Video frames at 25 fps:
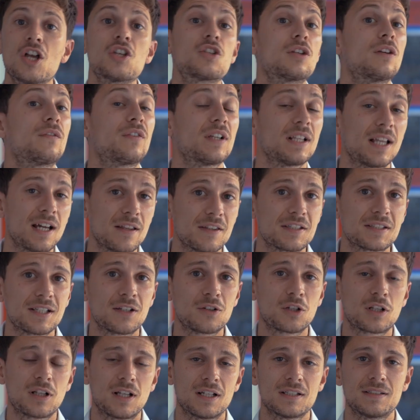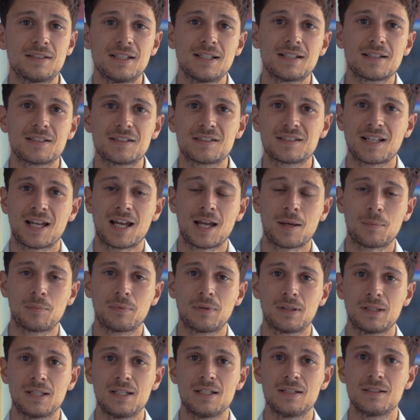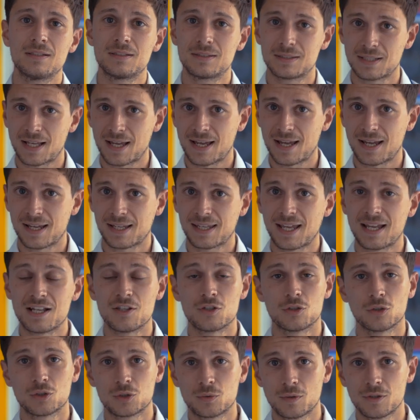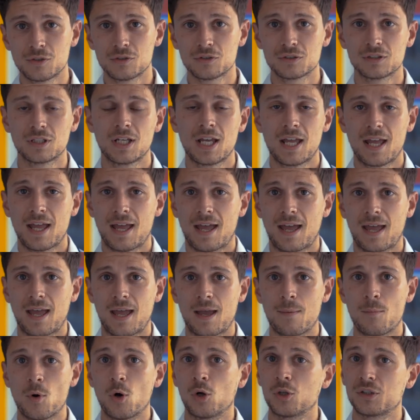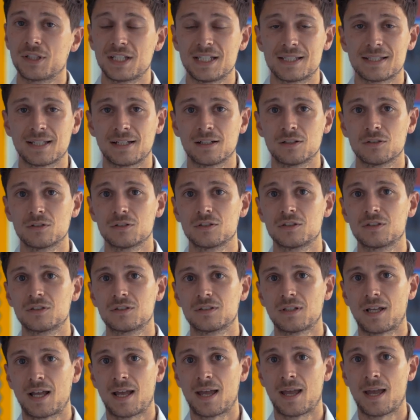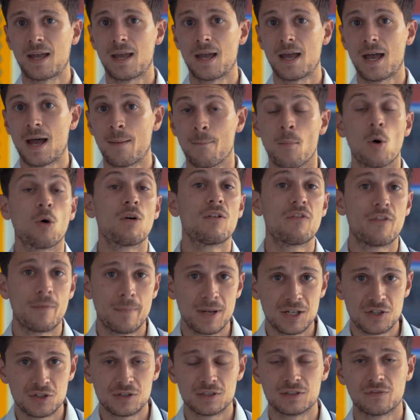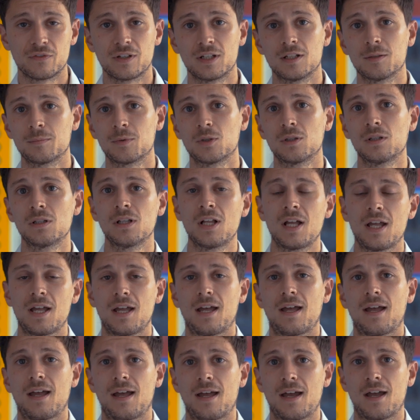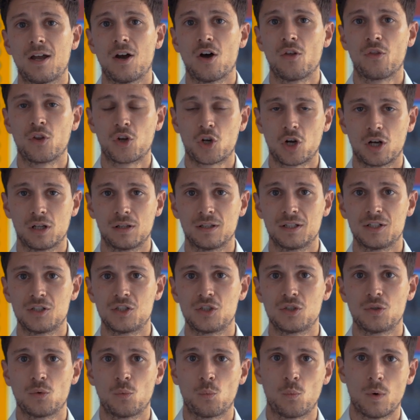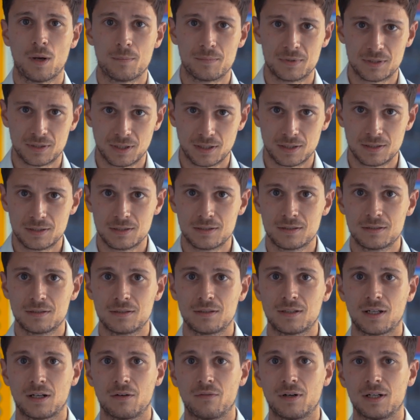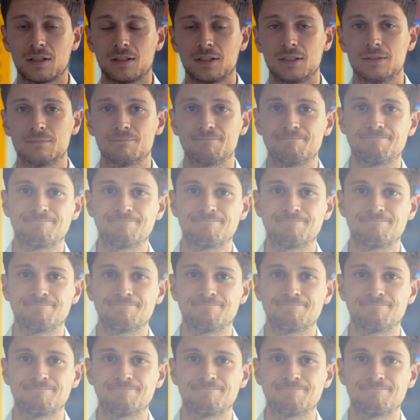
So if you like the sound of classics, please get in touch with us. All details and more information is available on the college website directly.